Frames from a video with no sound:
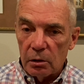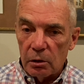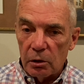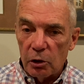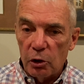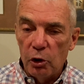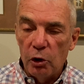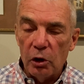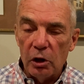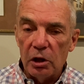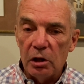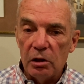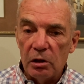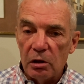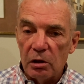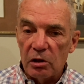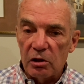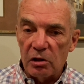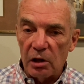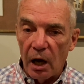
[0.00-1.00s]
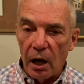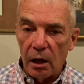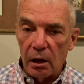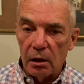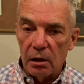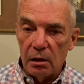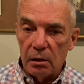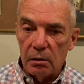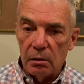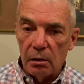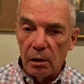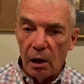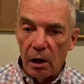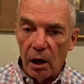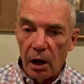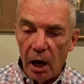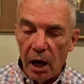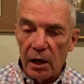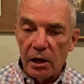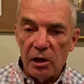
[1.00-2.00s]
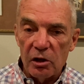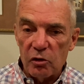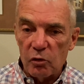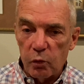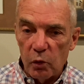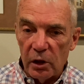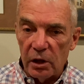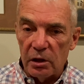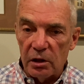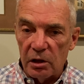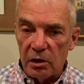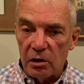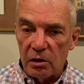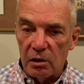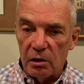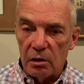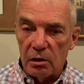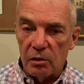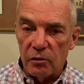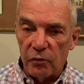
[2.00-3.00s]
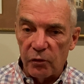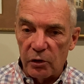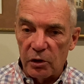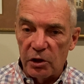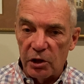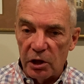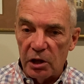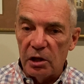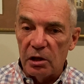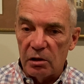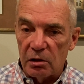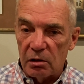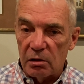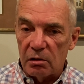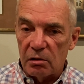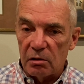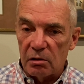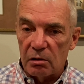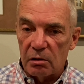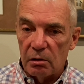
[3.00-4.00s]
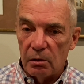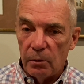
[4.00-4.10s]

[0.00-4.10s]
good, solid, honest witnesses for Jesus.